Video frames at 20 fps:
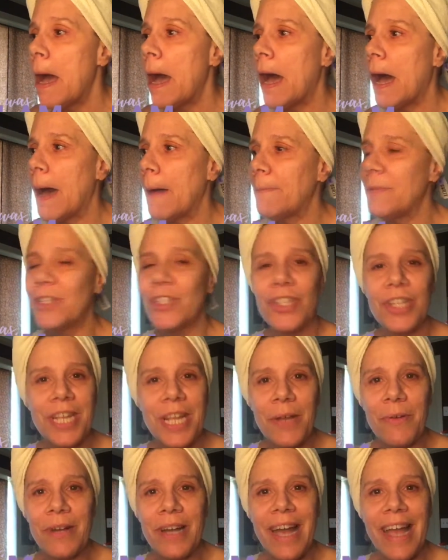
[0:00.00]
But
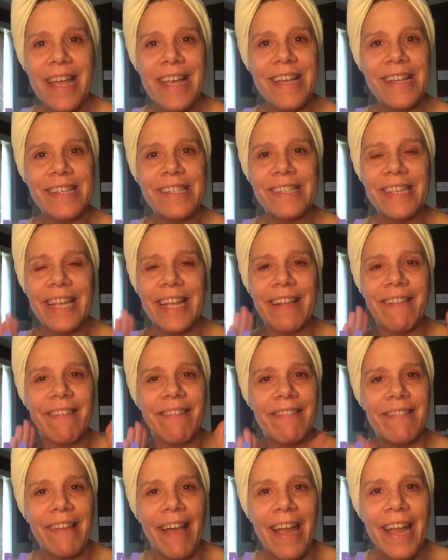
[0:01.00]
Shaniqua is
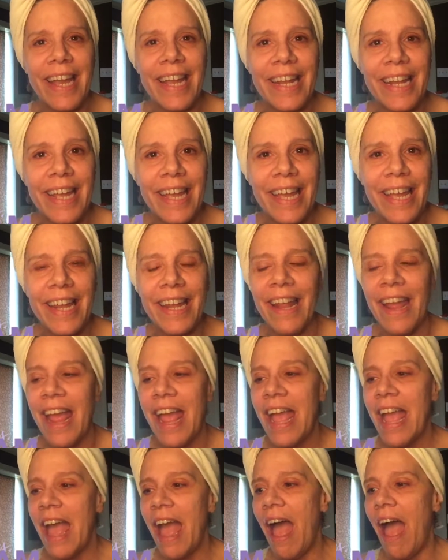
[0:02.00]
excited,
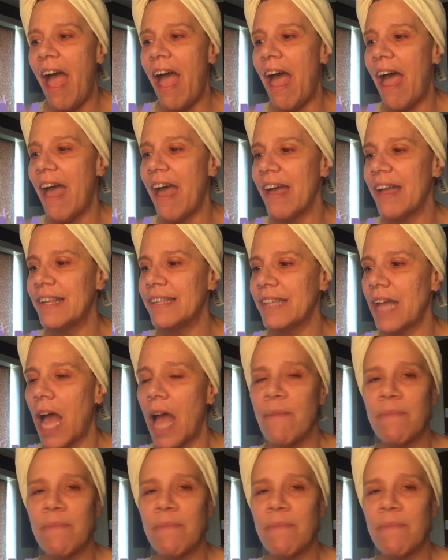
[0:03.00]
and